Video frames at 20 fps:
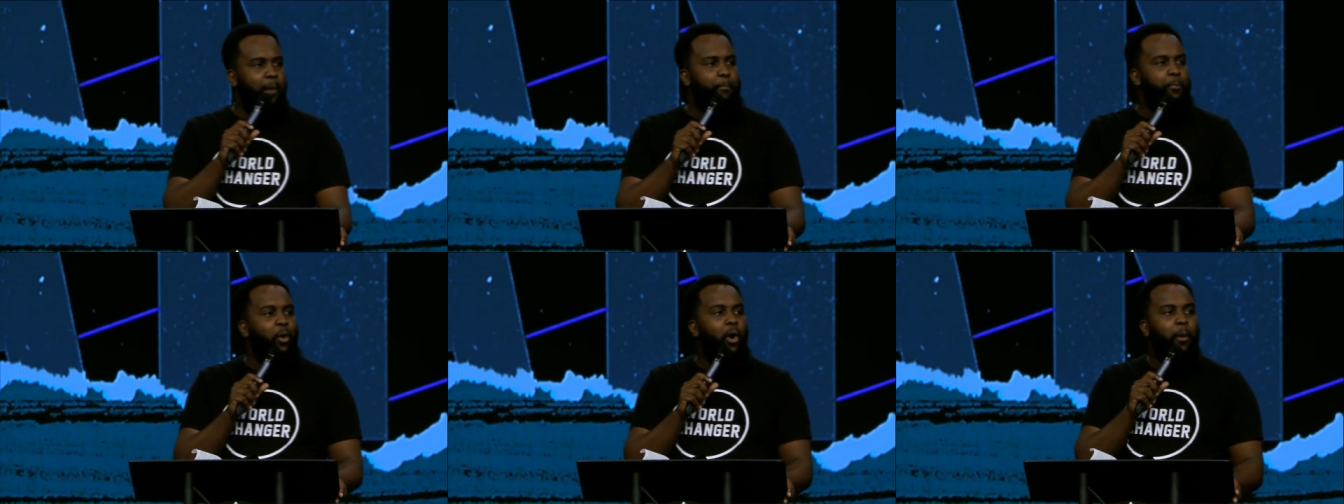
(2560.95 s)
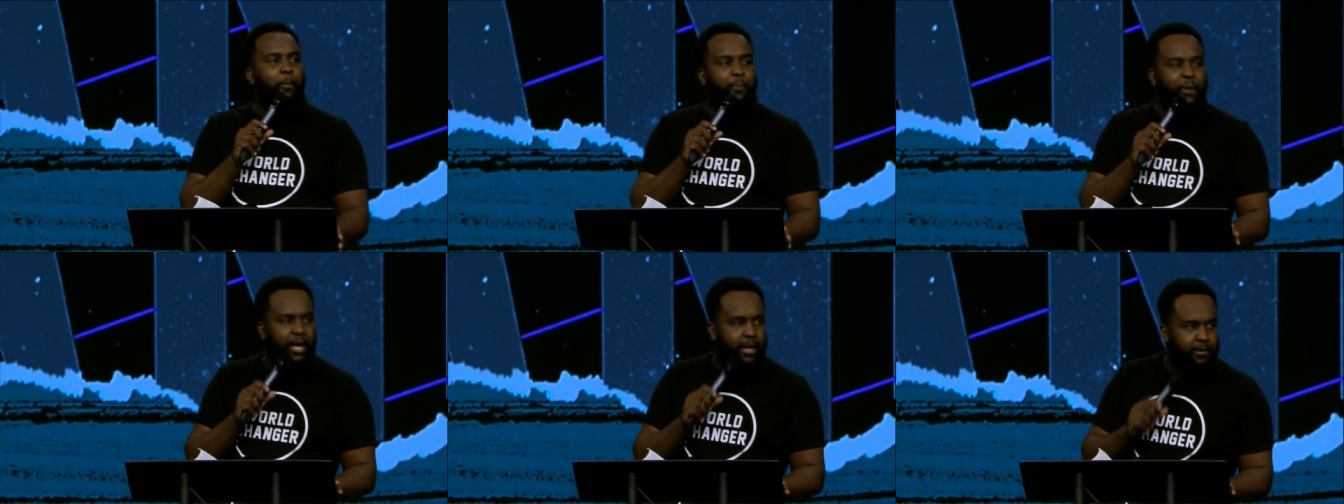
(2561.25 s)

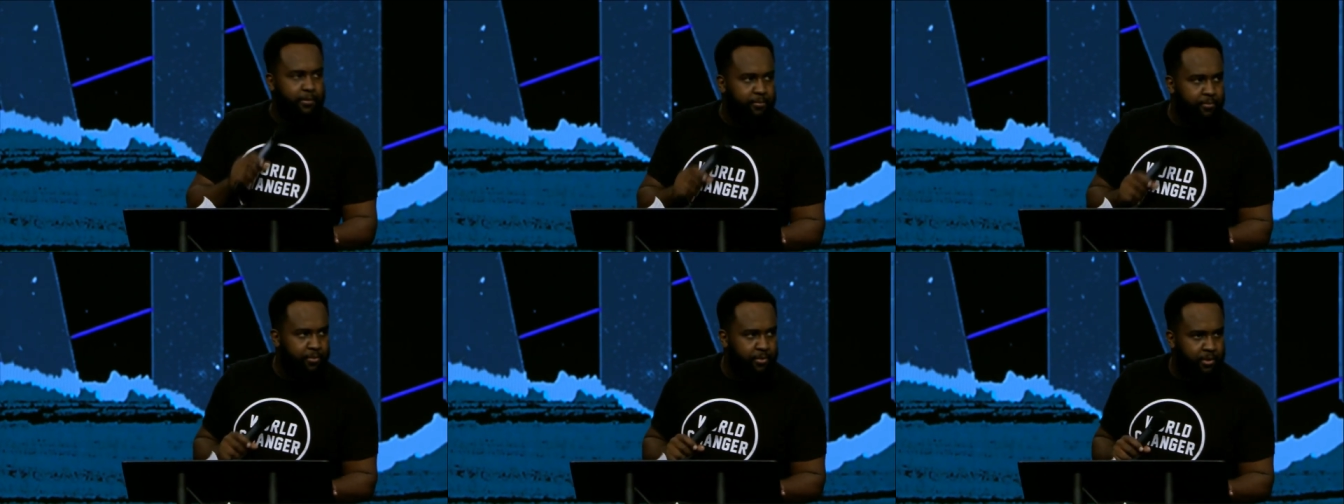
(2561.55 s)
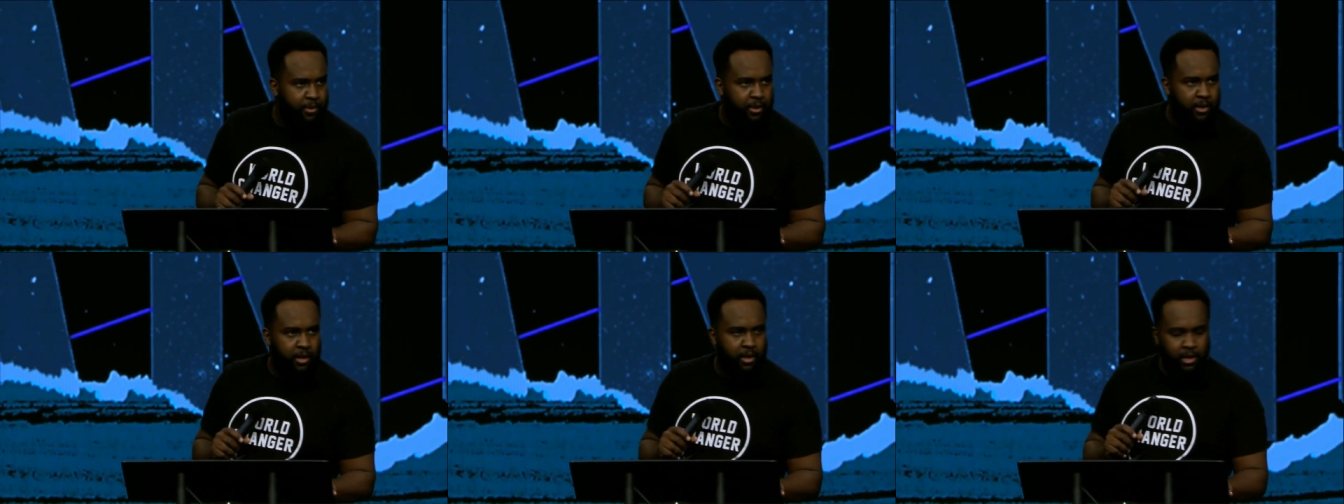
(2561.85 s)
pulpit
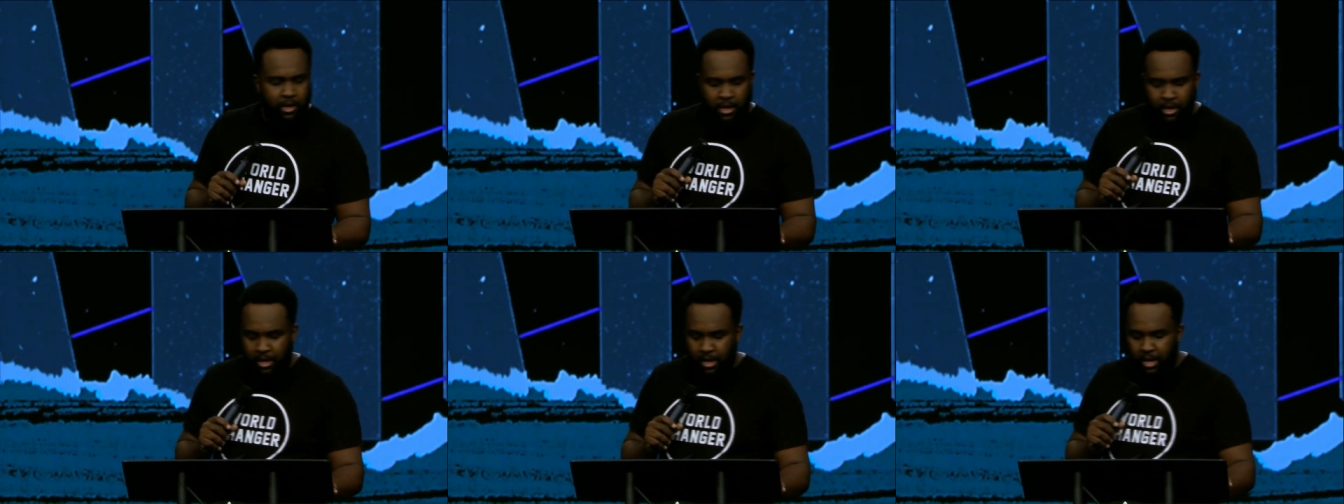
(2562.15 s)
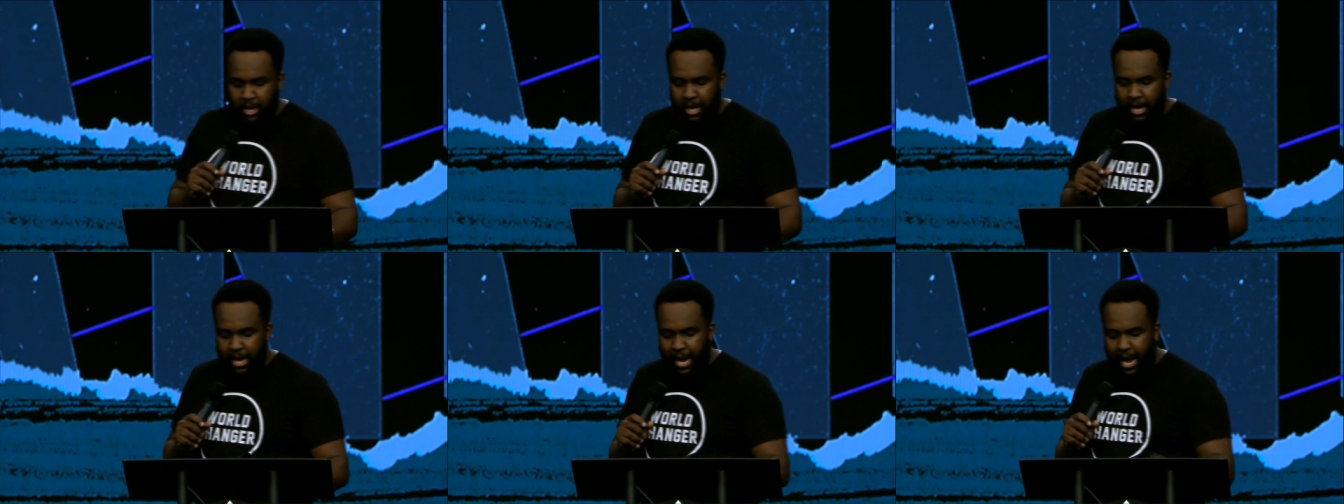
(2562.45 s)

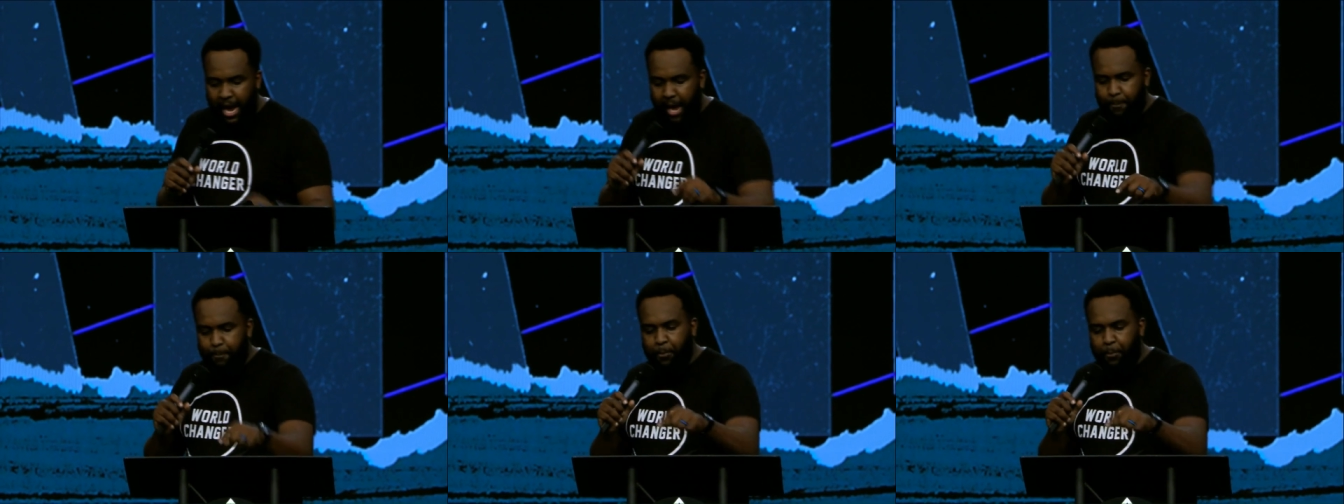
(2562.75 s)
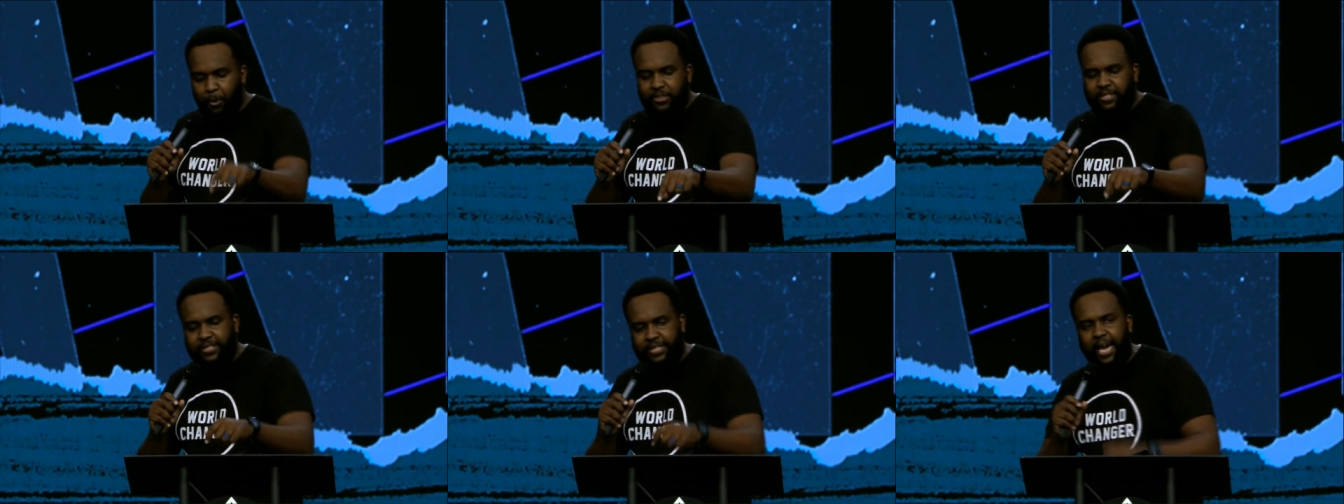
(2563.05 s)
and
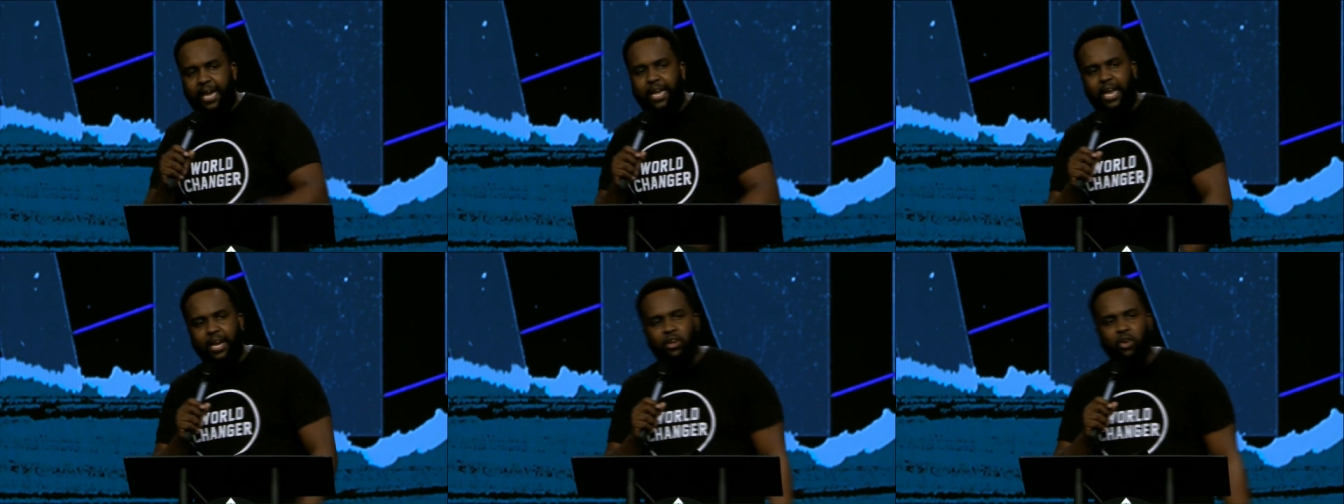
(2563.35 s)
put Second